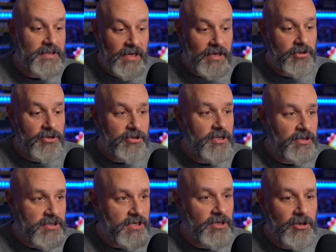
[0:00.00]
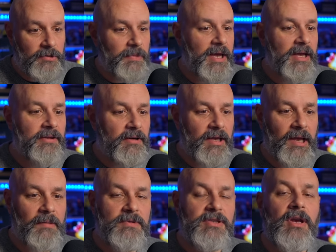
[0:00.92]
They could just continue to make their
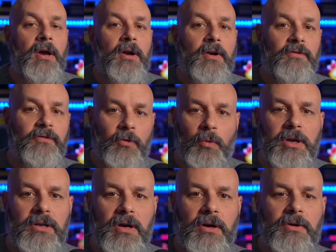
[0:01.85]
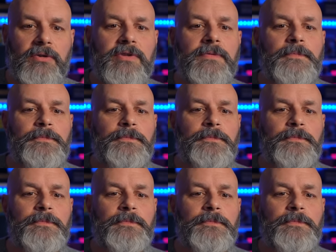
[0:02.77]
games for Windows,